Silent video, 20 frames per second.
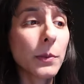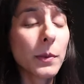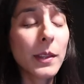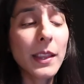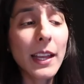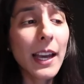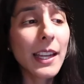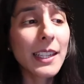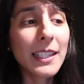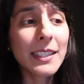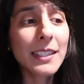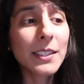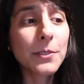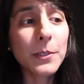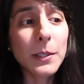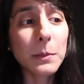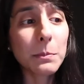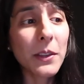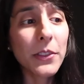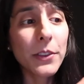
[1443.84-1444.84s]
with that is
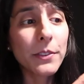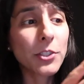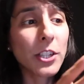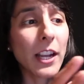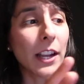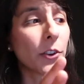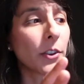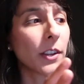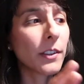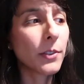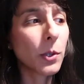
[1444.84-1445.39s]
for the month of January,